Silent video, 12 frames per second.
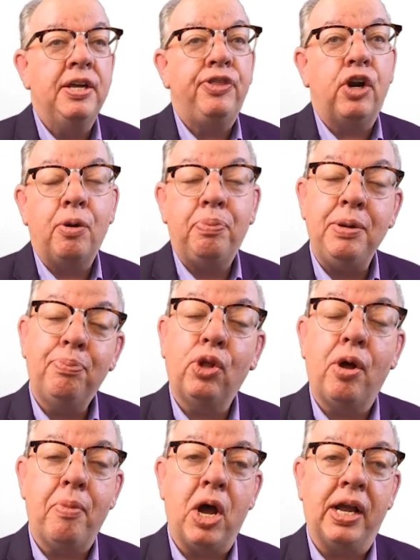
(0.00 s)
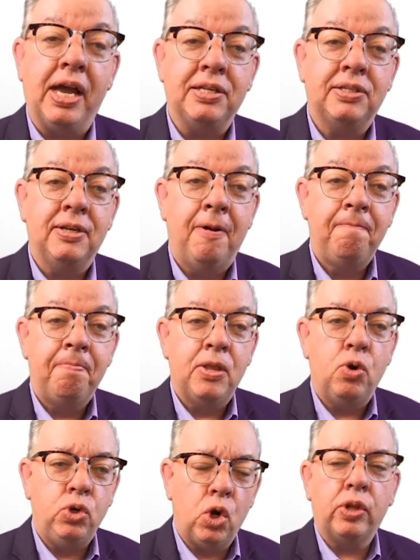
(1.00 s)
There are people among us
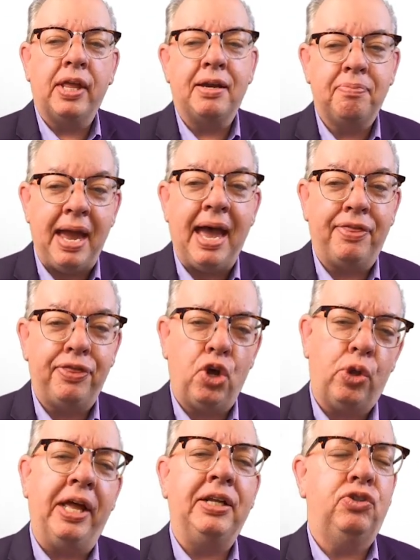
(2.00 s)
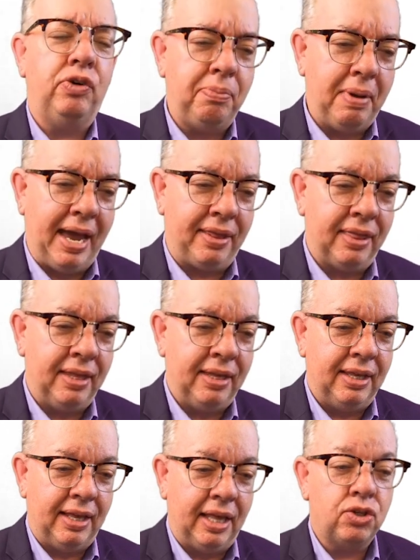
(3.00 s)
who don't like math, don't like doing math.
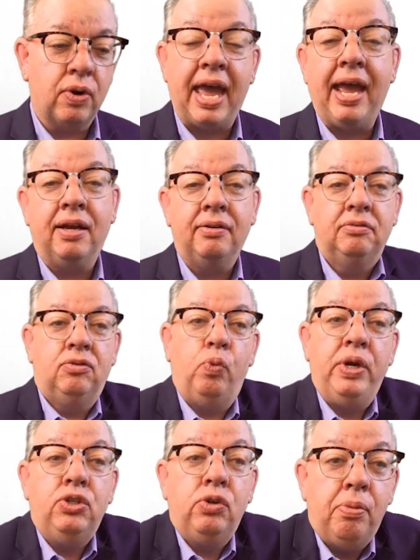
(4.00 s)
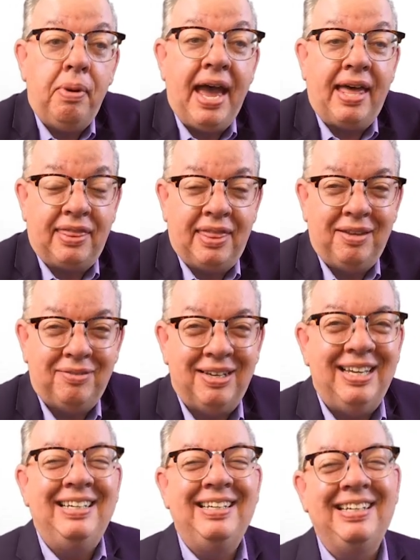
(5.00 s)
That's okay. We do the math.
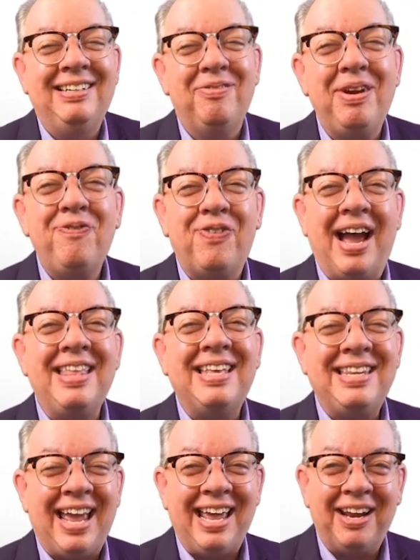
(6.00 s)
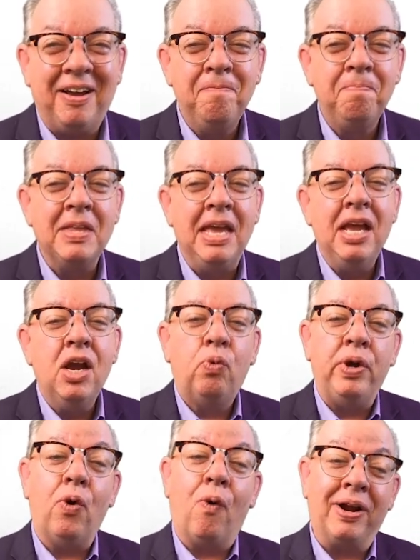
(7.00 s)
We find the data.
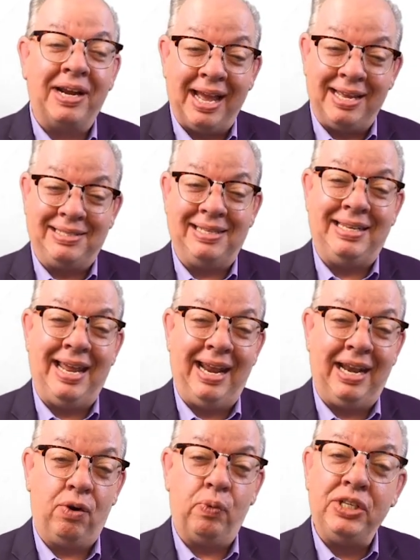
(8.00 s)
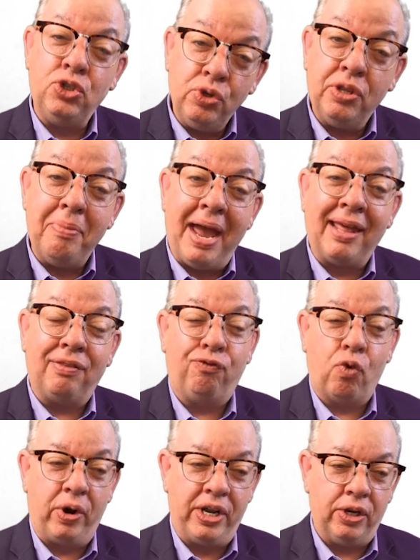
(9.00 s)
We organize the data. We do the math
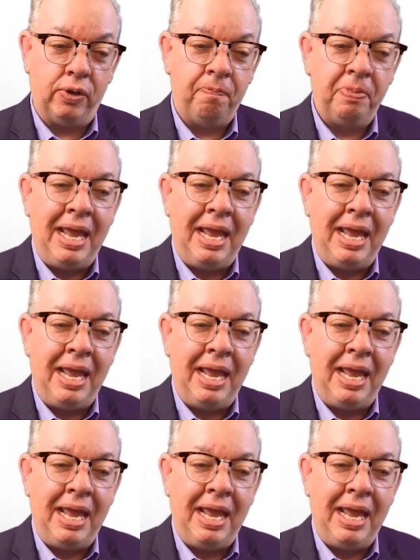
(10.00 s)
for you.